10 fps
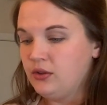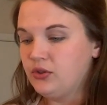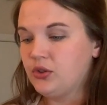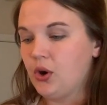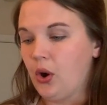
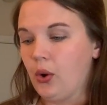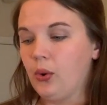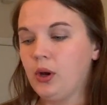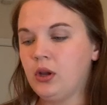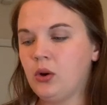
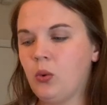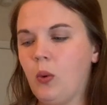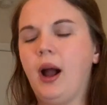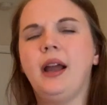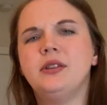So
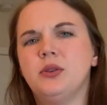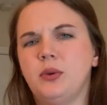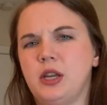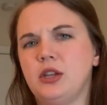why do we